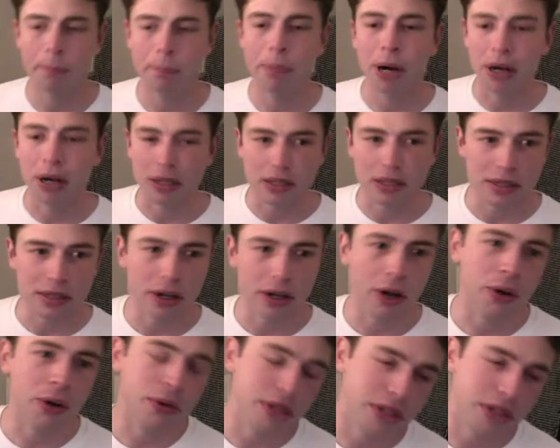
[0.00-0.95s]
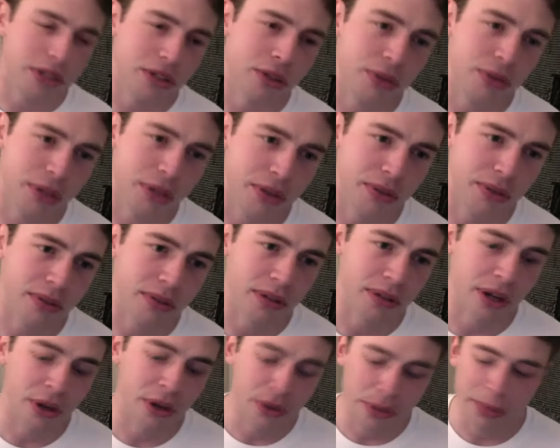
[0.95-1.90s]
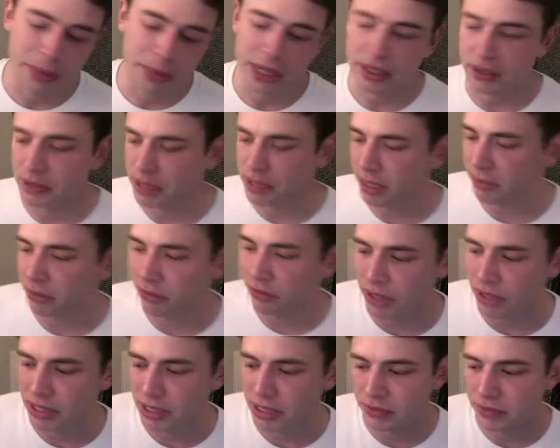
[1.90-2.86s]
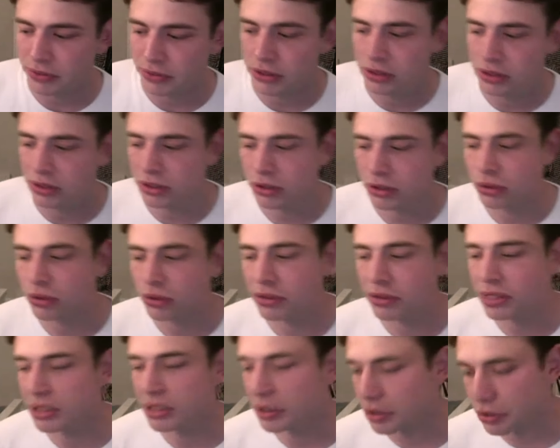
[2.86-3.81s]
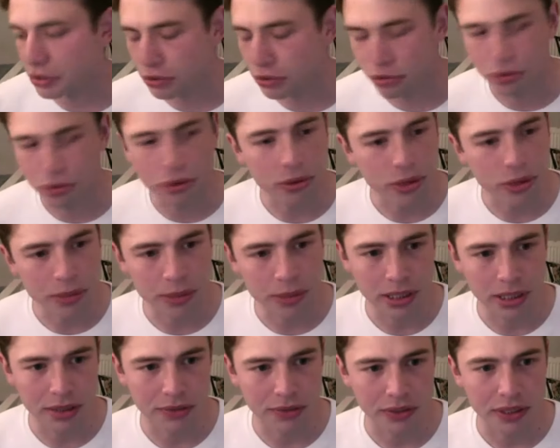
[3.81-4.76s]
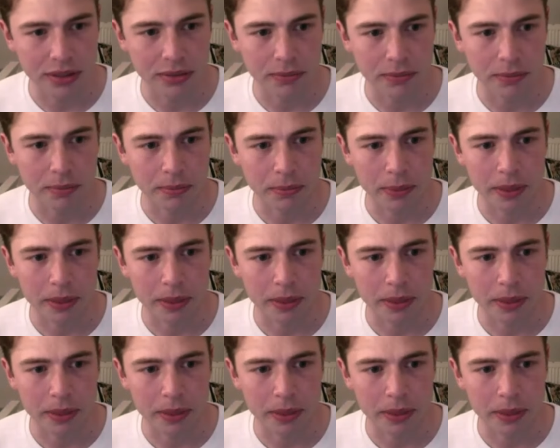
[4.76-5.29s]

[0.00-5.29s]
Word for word: But only make those sacrifices for stories that you truly believe in.